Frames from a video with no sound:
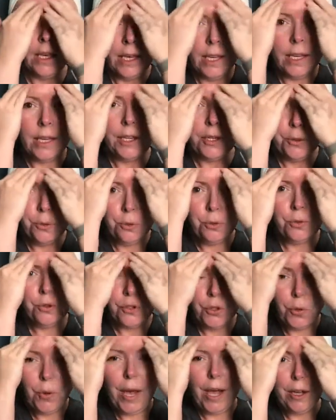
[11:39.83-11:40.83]
It
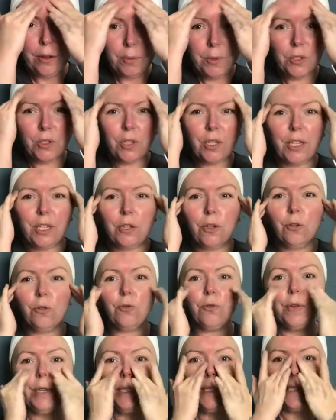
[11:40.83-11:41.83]
also helps to
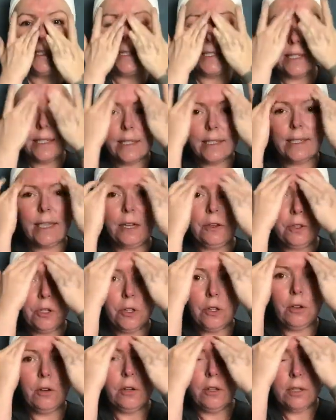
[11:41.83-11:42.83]
increase
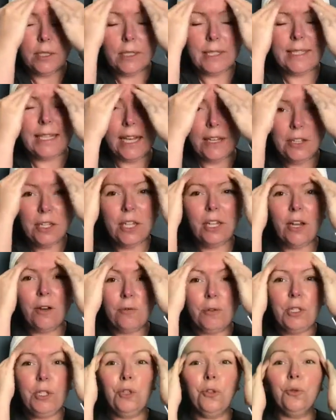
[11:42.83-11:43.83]
cellular
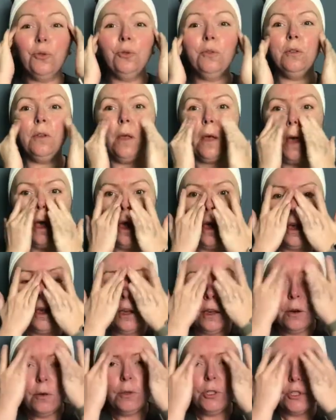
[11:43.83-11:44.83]
renewal,
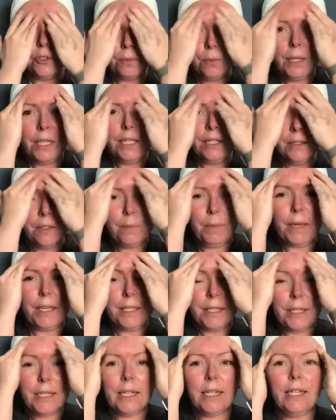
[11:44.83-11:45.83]
which means
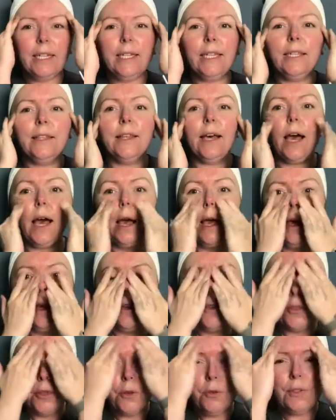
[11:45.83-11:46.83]
basically that
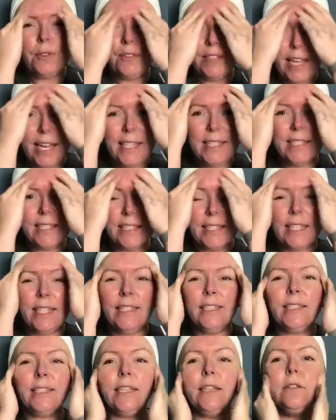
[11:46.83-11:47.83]
those dead
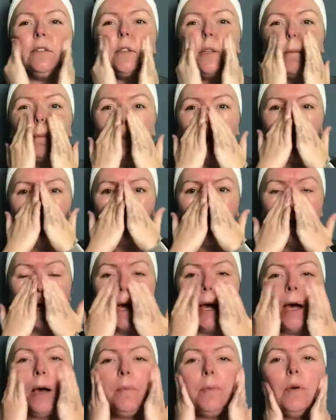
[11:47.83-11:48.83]
skin cells that build
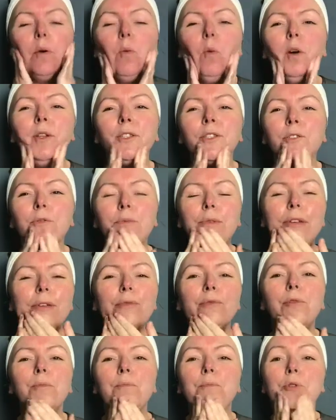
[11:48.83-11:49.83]
up, once
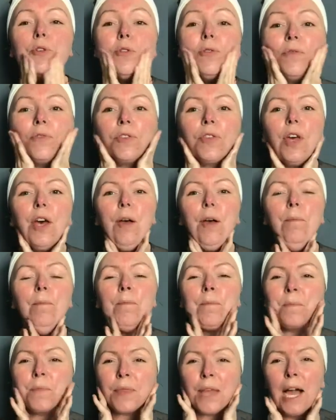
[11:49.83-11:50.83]
we've removed them,
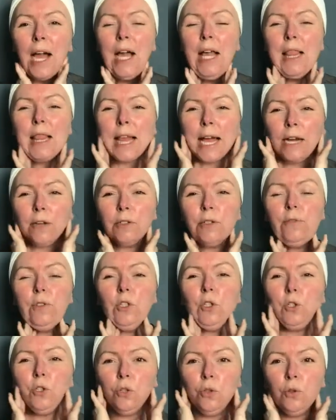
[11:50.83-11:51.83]
that allows for
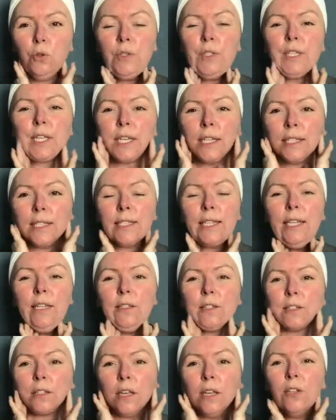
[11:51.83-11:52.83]
new skin
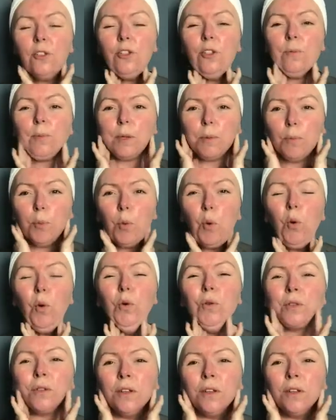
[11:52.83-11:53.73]
cells to be born.